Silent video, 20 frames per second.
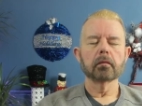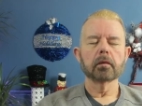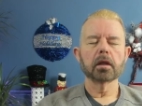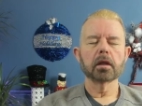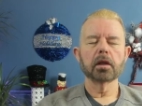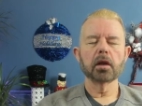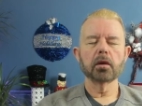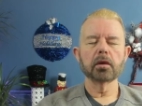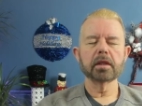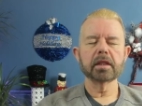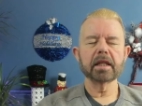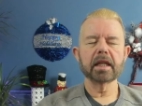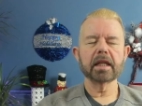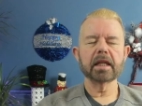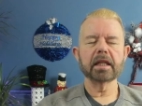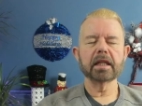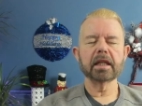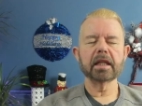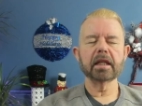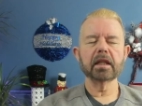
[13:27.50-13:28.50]
Notice
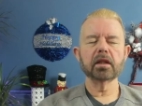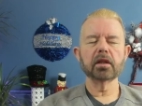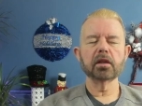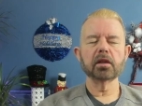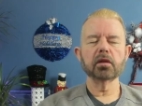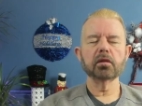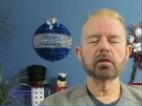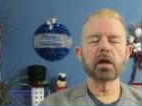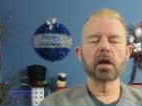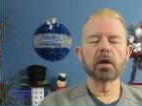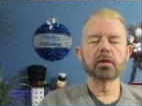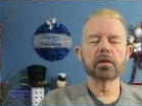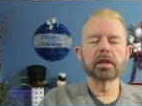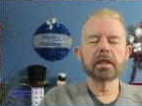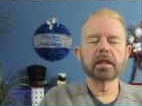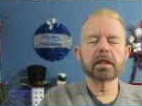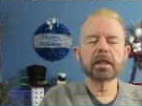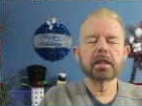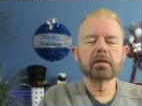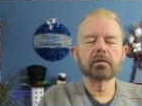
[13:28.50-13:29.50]
anything that you
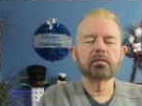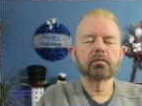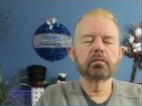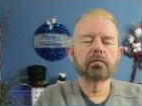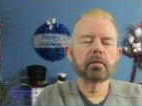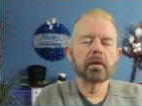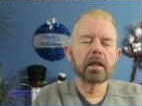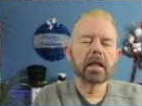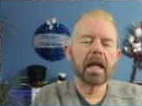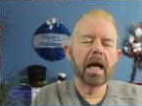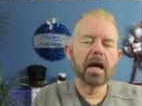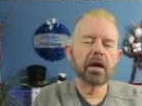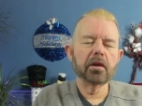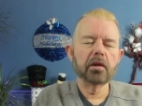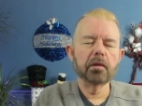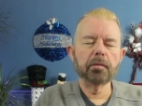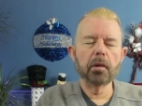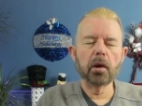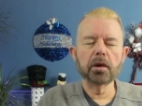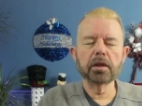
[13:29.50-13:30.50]
notice. Allow your
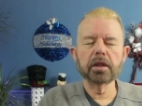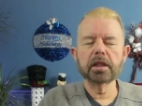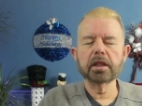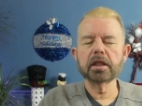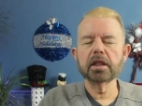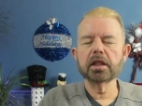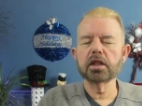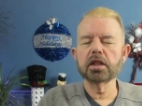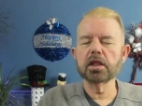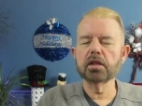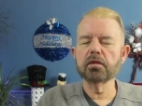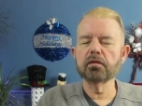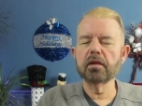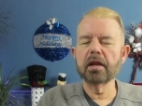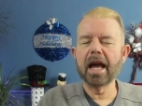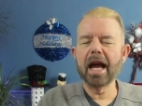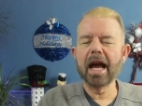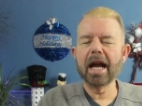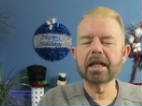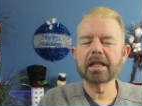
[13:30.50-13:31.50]
body to just
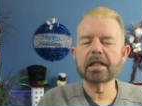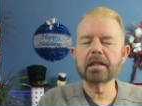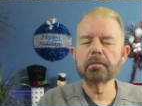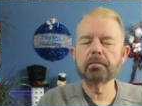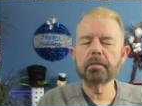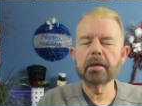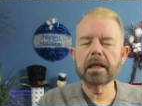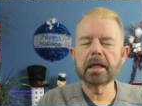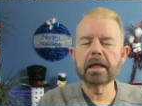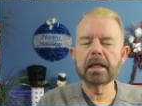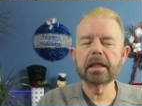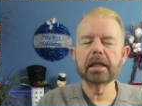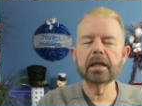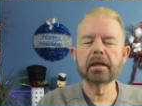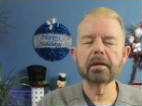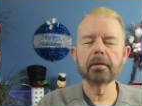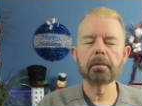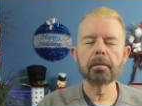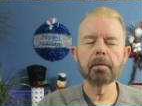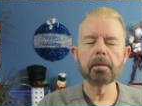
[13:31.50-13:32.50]
relax and be
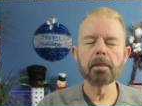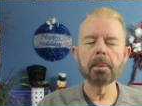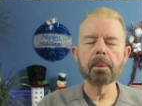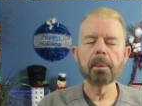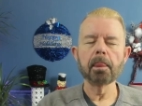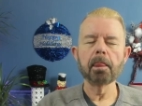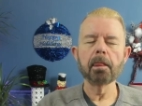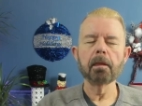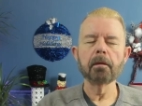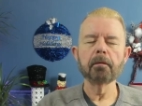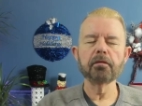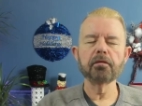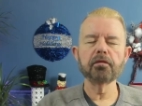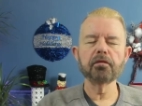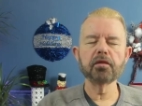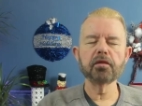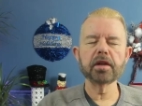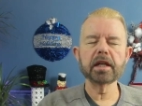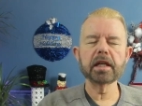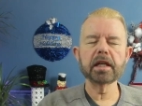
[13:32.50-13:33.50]

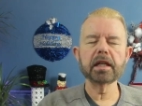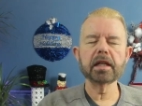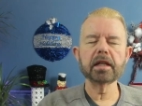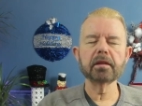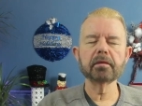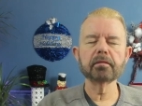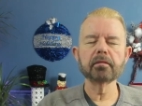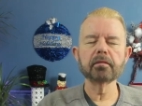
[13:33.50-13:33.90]
free